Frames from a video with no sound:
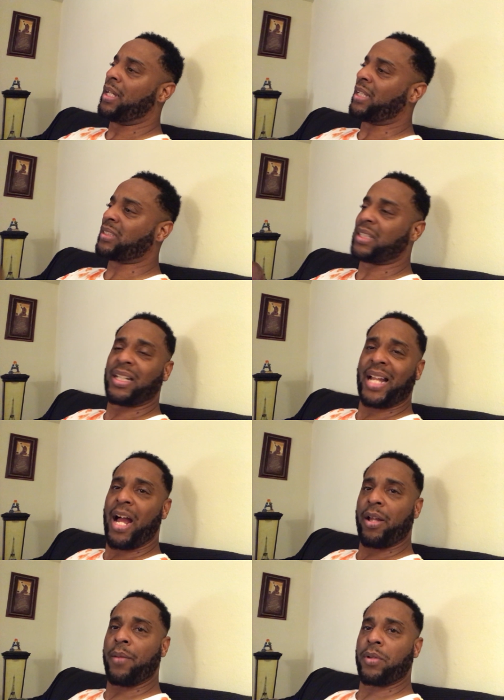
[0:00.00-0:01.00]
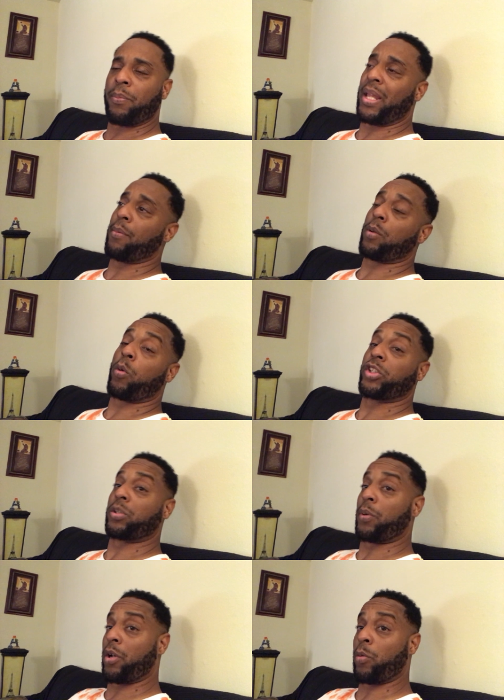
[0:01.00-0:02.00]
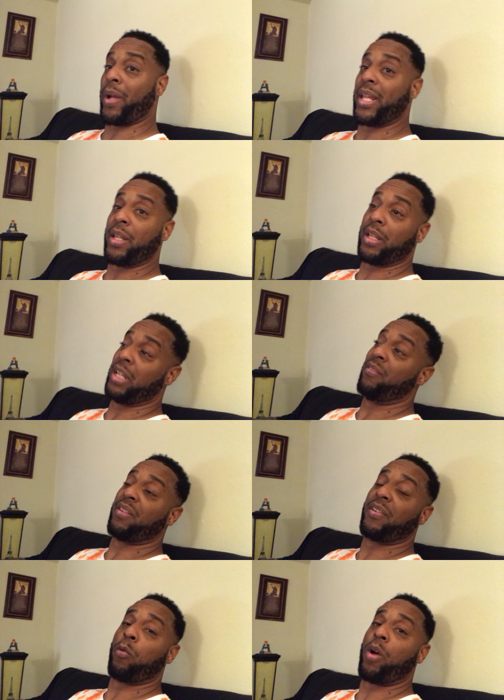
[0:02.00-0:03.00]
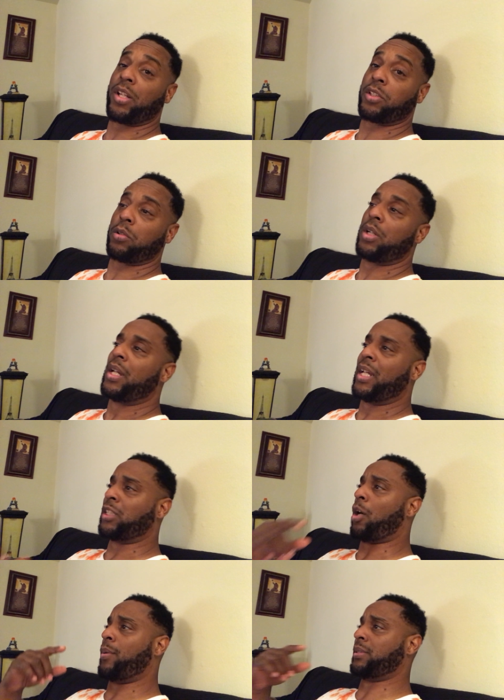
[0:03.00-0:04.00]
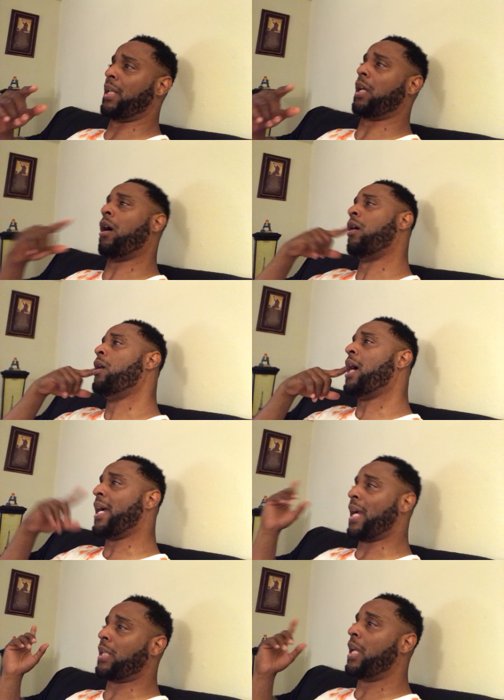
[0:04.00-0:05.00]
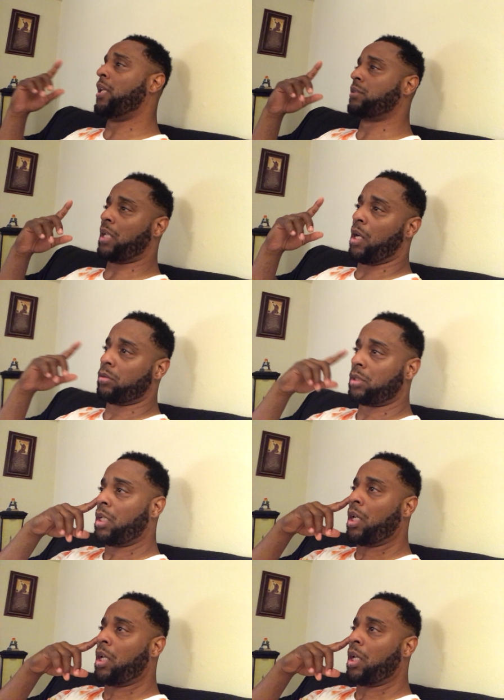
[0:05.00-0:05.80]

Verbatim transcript: doesn't allow him to be able to worship her the way he, even if he wanted to. He's always thinking, oh, I got kids in the house.